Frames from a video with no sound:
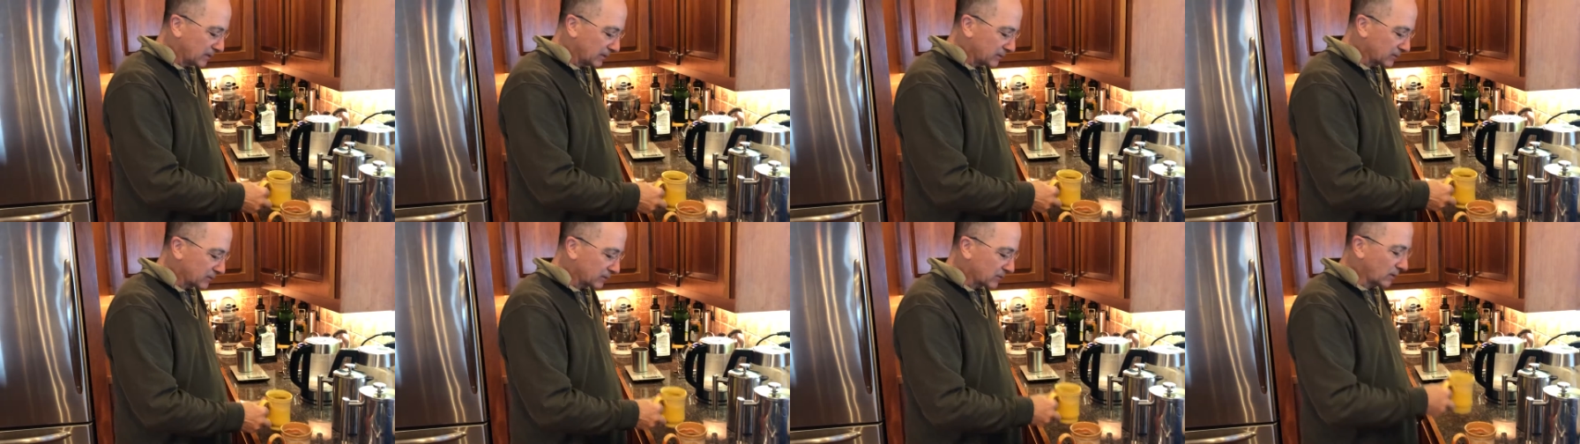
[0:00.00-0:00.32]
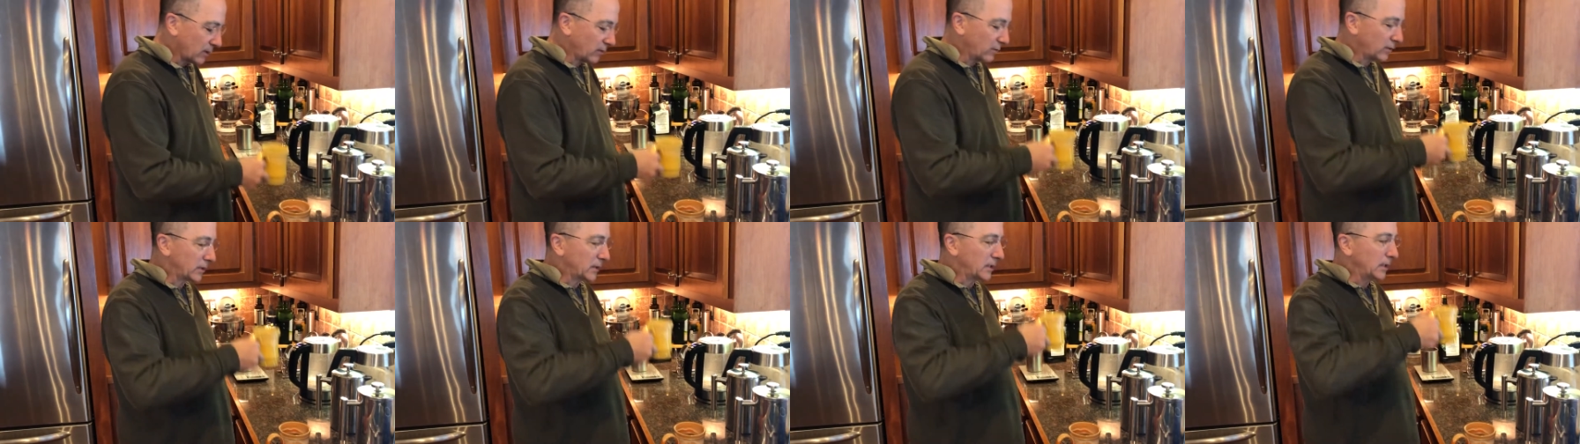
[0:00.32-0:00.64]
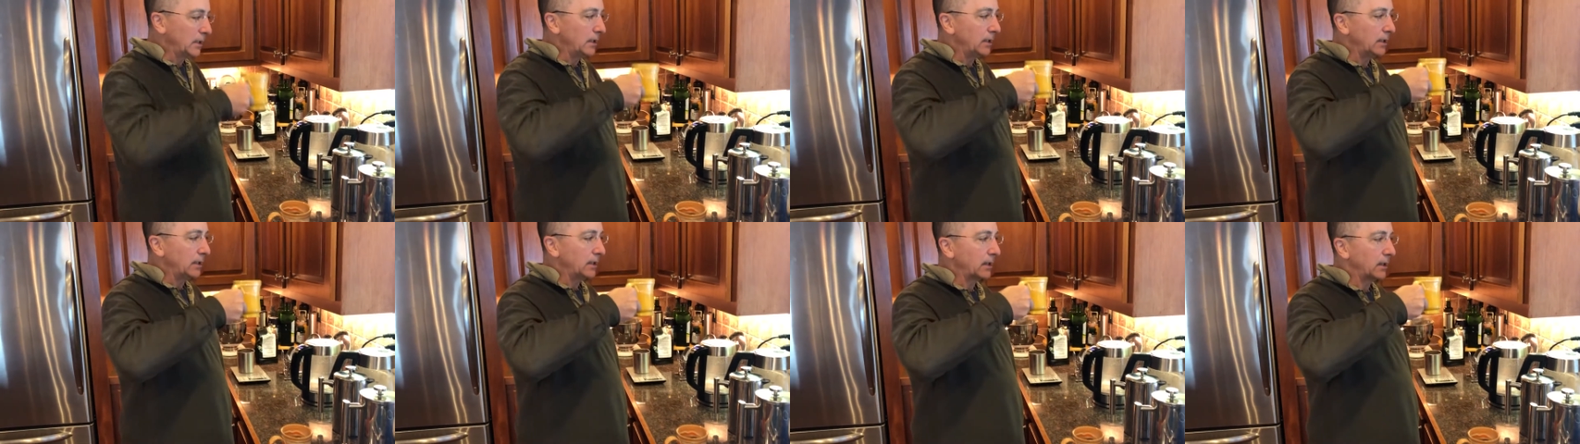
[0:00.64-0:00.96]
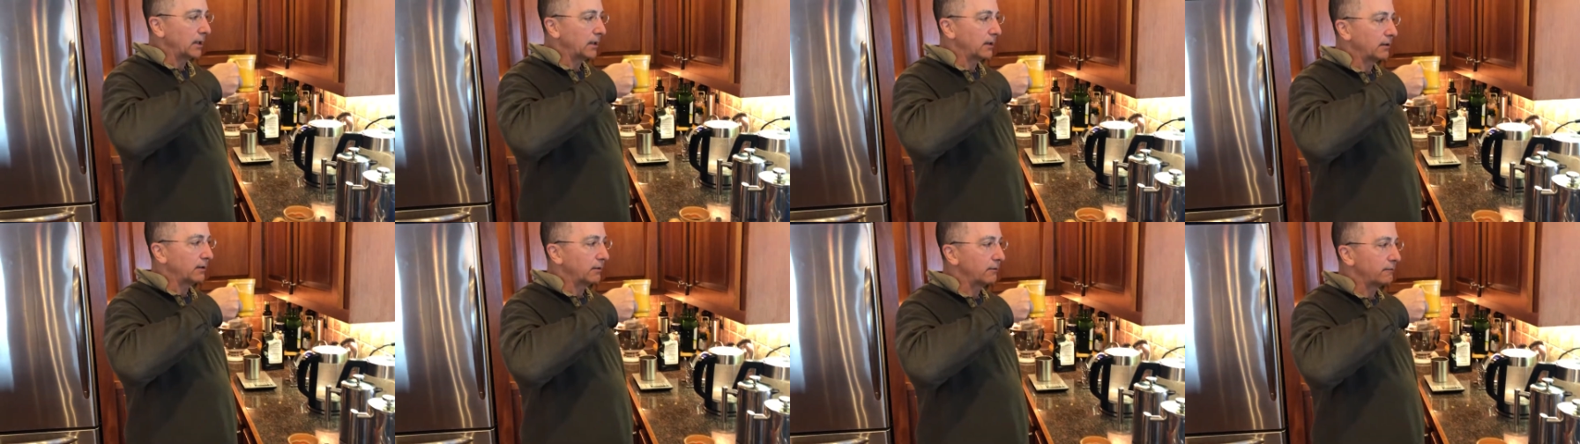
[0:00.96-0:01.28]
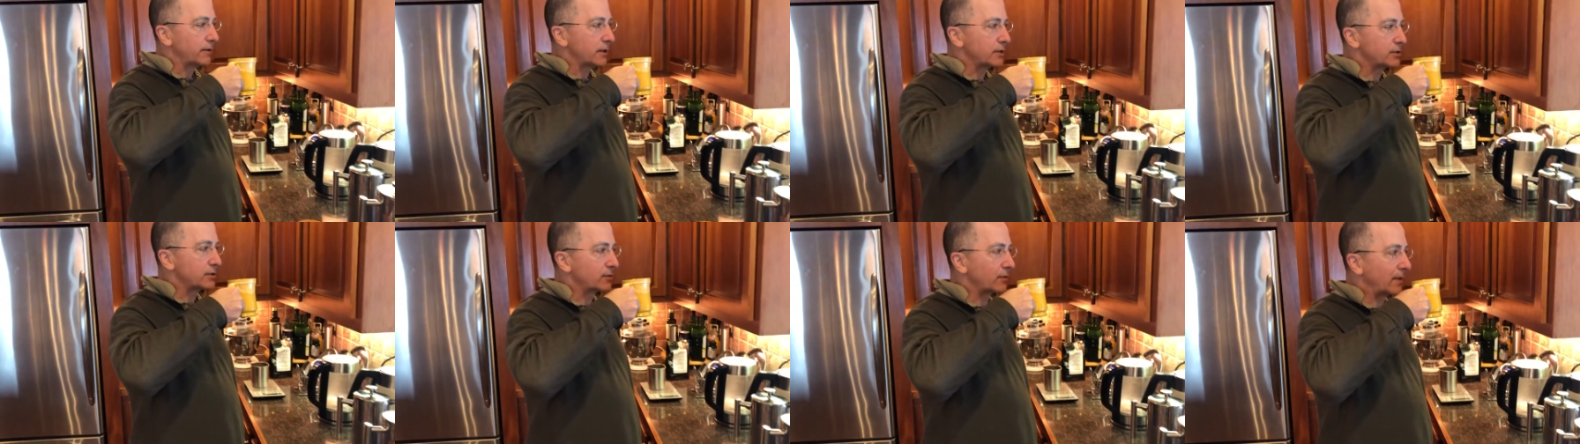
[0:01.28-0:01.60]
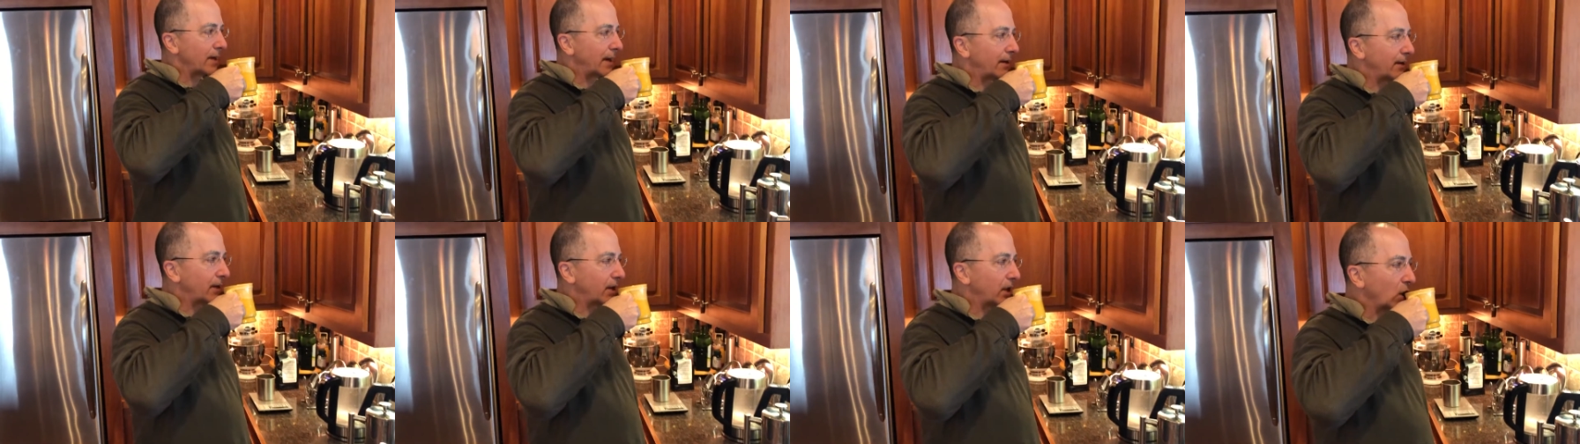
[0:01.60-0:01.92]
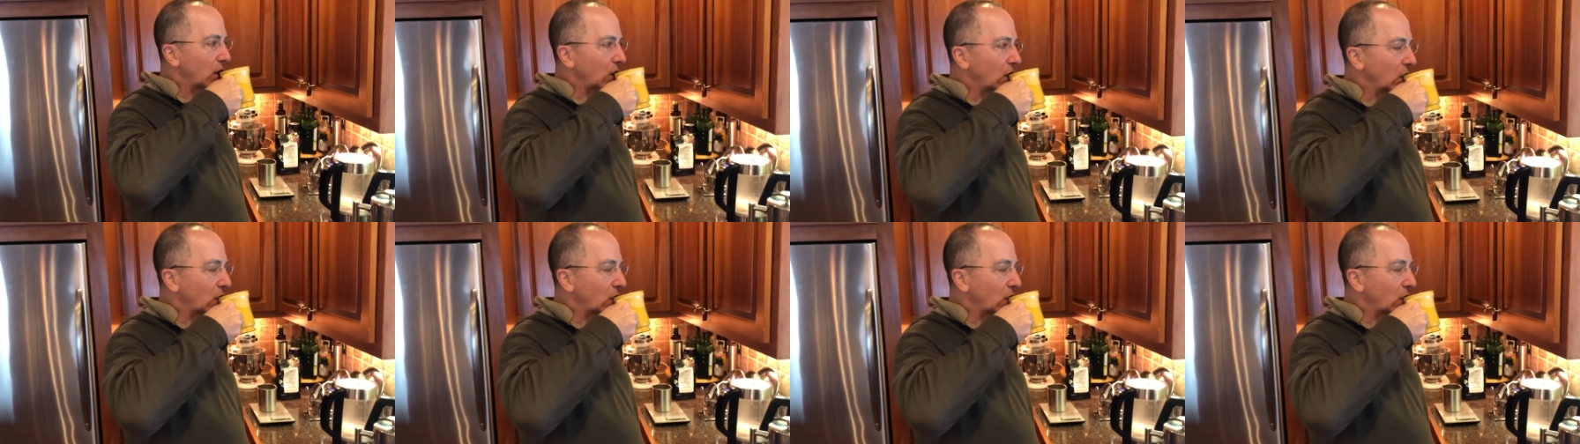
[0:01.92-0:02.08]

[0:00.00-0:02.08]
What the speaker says: Start with the fresh ground.